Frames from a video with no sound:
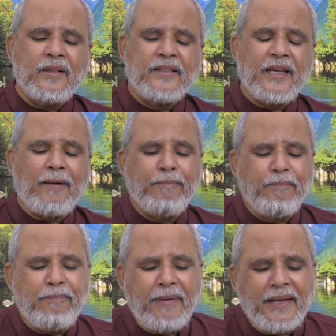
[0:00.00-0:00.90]
There are
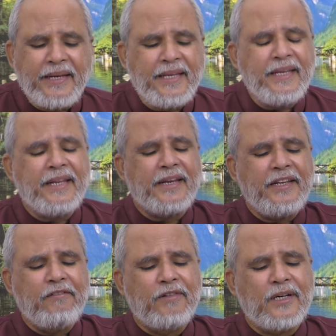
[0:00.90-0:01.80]
many
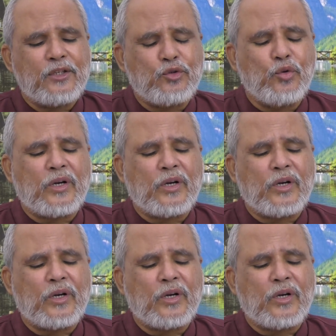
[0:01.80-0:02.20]
rivers who